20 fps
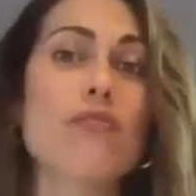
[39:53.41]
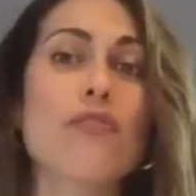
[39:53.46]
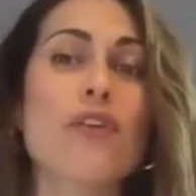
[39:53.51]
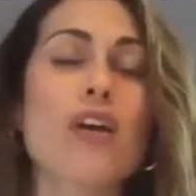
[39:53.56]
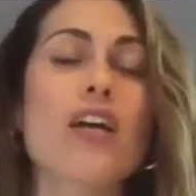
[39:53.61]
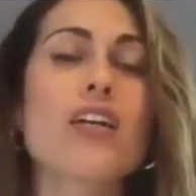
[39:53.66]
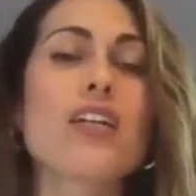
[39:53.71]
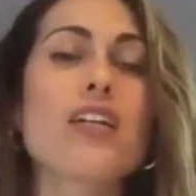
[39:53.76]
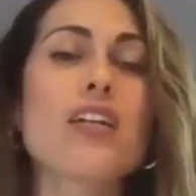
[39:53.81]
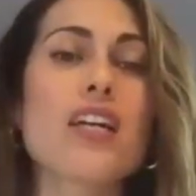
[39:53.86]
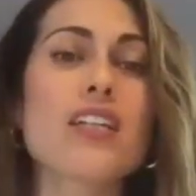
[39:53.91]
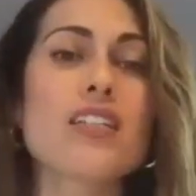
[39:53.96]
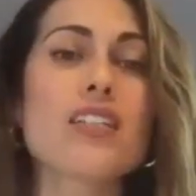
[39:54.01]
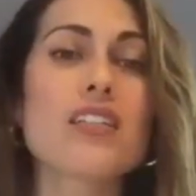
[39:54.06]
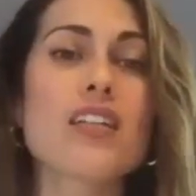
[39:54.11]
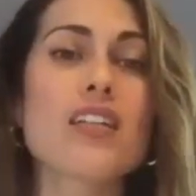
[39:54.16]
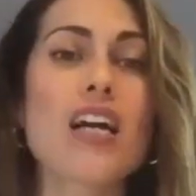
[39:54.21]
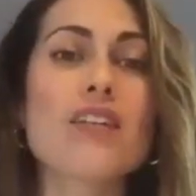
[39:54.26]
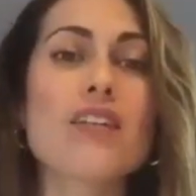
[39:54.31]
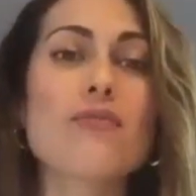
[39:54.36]
and kind
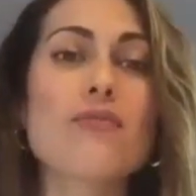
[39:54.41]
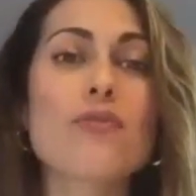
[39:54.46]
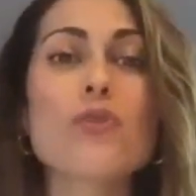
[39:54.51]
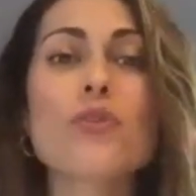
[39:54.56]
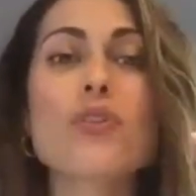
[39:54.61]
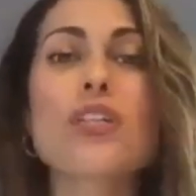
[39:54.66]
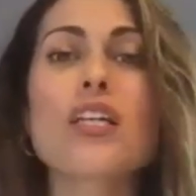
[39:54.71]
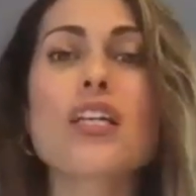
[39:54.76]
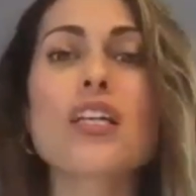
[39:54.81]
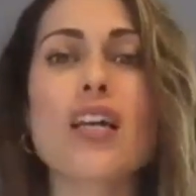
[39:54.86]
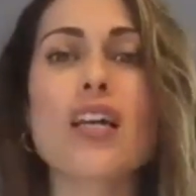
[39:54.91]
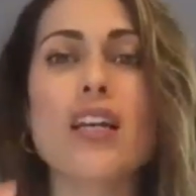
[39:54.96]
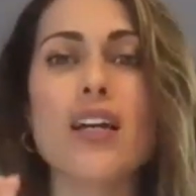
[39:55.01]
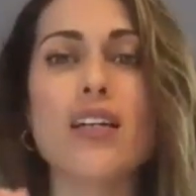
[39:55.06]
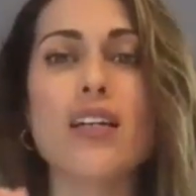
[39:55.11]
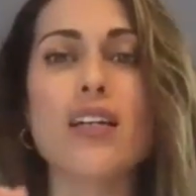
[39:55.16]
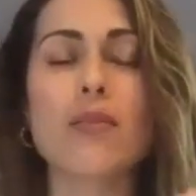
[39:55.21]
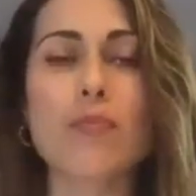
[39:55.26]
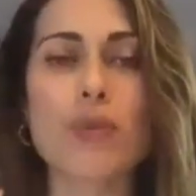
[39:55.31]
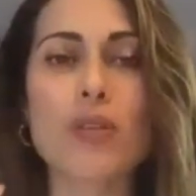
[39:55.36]
of looking
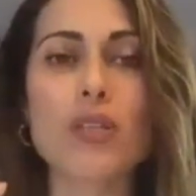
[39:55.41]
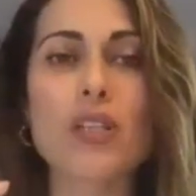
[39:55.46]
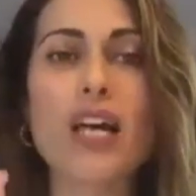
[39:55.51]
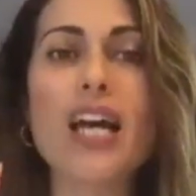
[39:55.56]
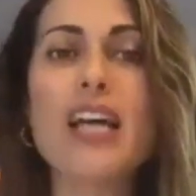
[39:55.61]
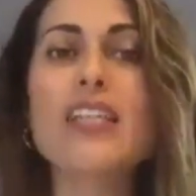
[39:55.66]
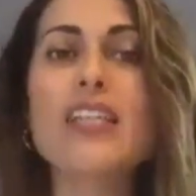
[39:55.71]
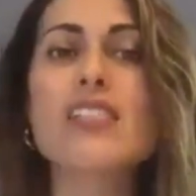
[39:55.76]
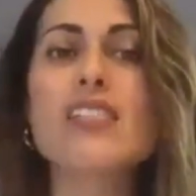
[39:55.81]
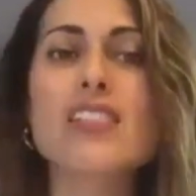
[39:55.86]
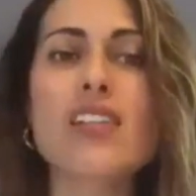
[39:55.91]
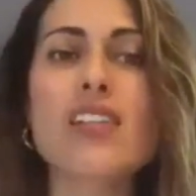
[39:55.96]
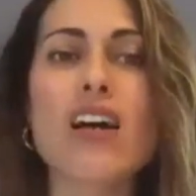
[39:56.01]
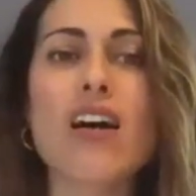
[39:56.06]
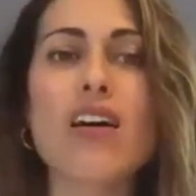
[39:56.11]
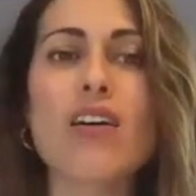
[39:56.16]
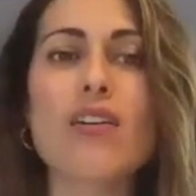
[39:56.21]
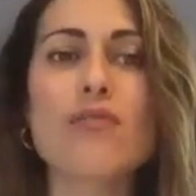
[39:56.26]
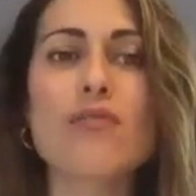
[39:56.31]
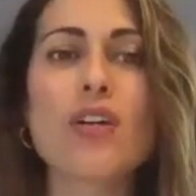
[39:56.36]
at a blend
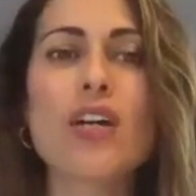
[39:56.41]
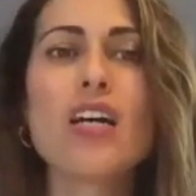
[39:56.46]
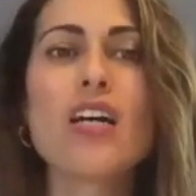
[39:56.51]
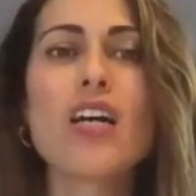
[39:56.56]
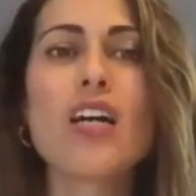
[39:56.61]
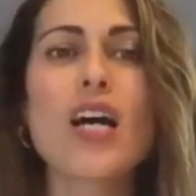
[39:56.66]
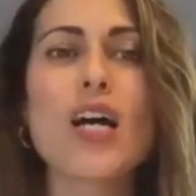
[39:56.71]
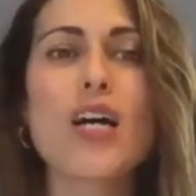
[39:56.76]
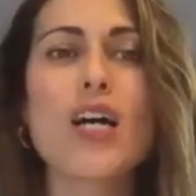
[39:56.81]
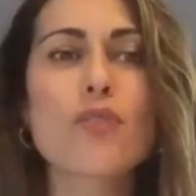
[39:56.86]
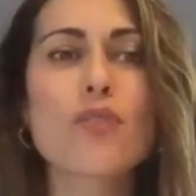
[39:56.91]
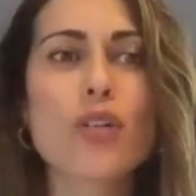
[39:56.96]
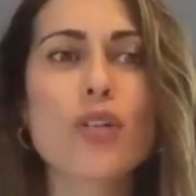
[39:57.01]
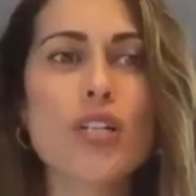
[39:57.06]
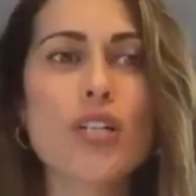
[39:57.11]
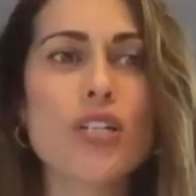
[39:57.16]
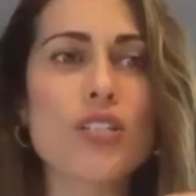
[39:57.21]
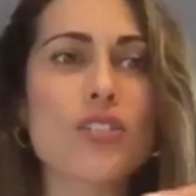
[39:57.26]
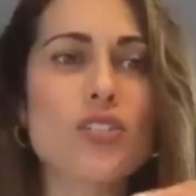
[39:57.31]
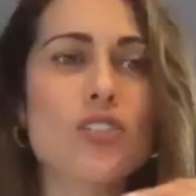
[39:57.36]
of
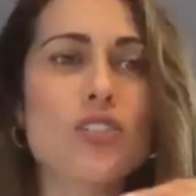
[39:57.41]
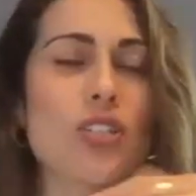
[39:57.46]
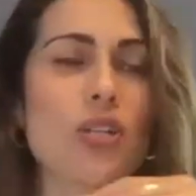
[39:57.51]
goods.